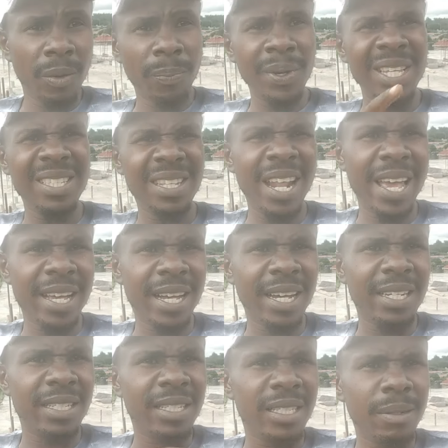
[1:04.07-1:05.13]
please like
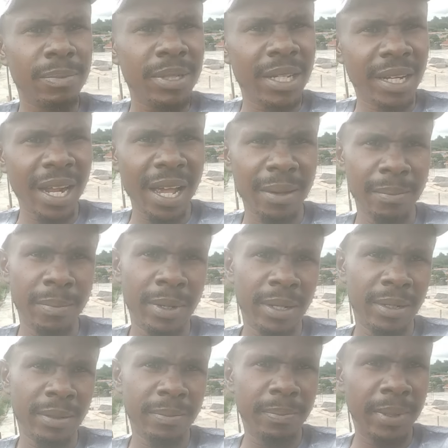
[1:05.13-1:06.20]
and subscribe,
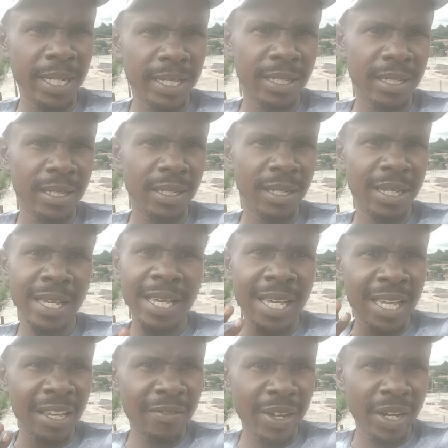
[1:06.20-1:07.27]
please.
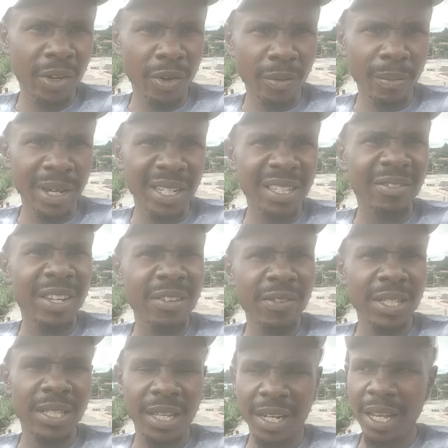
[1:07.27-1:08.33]
Even comment, even
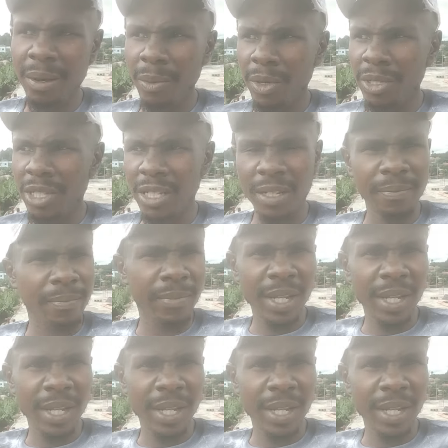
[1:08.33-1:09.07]
if it's an emoji,